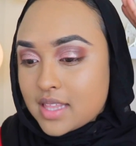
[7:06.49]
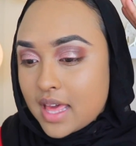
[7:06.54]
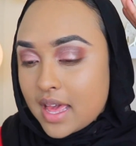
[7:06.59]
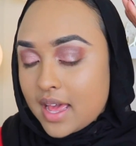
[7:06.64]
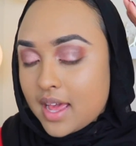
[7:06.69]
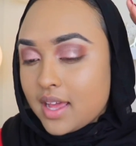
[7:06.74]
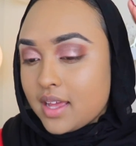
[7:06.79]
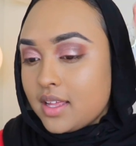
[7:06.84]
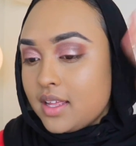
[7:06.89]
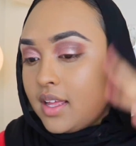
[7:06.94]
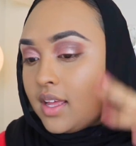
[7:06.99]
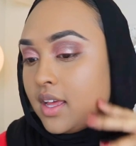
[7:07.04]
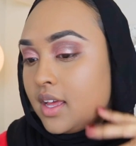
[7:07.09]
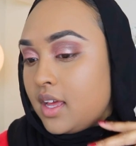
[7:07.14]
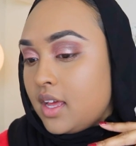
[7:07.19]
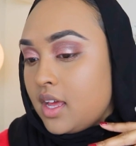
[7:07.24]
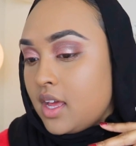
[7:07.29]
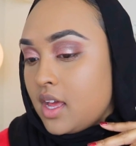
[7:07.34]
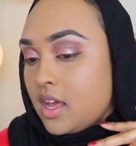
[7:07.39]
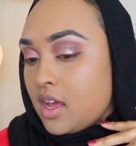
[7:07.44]
that
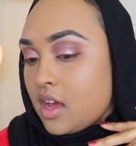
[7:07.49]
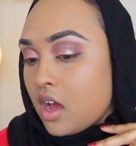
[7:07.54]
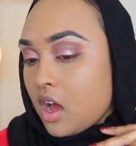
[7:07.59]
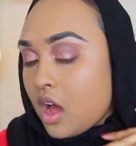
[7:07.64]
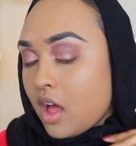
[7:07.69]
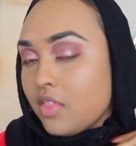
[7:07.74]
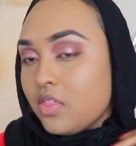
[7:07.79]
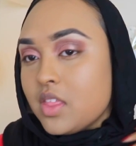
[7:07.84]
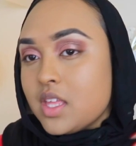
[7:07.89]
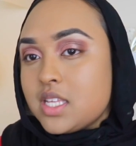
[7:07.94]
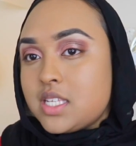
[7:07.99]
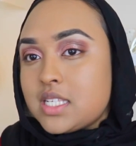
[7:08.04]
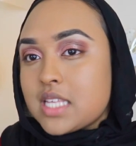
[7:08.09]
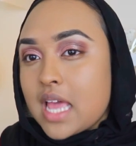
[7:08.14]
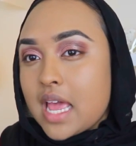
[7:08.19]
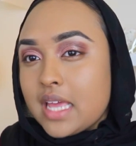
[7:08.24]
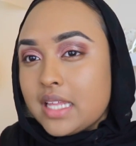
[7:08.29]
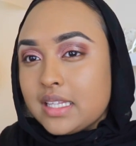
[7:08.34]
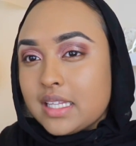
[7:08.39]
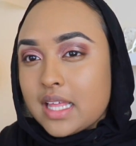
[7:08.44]
on this
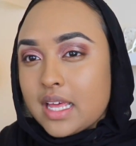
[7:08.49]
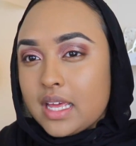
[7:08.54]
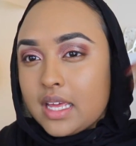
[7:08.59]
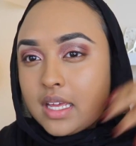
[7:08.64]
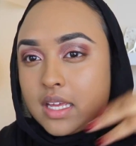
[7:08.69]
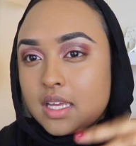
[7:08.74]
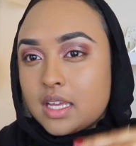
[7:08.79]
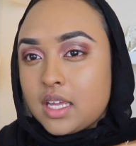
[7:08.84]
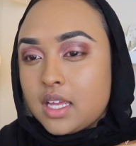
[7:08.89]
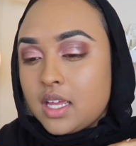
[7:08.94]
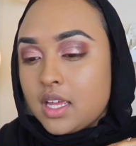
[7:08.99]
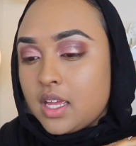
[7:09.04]
side, like